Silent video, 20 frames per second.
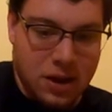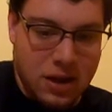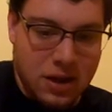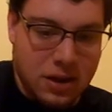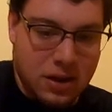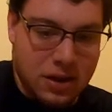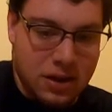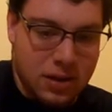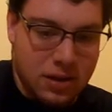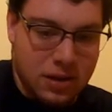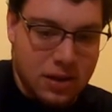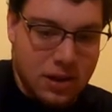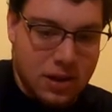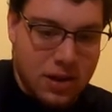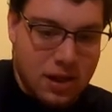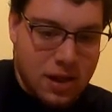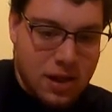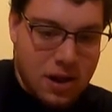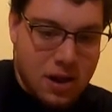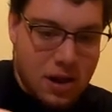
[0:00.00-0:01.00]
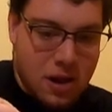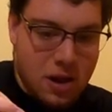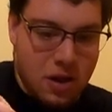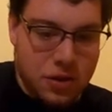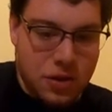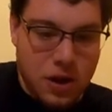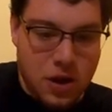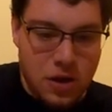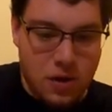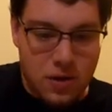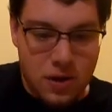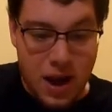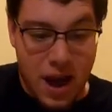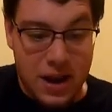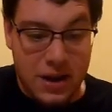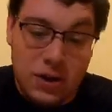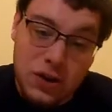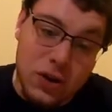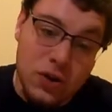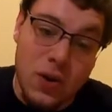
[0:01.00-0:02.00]
look, although
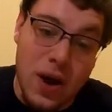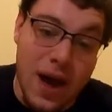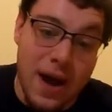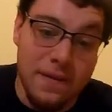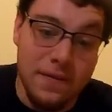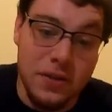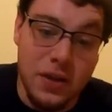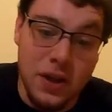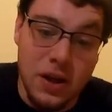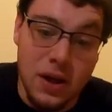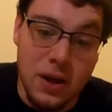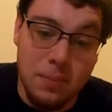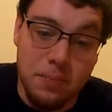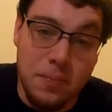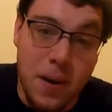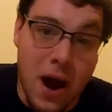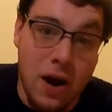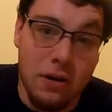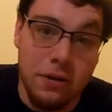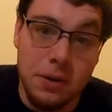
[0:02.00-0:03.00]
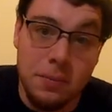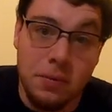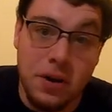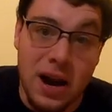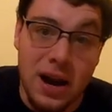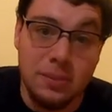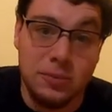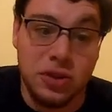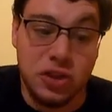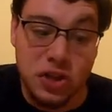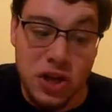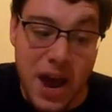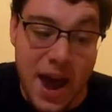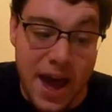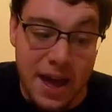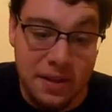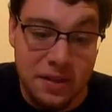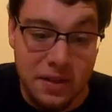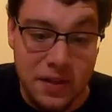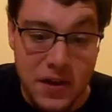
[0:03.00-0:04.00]
I do have the Power of the Primes
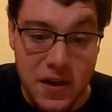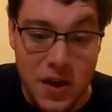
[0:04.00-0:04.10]
Jazz,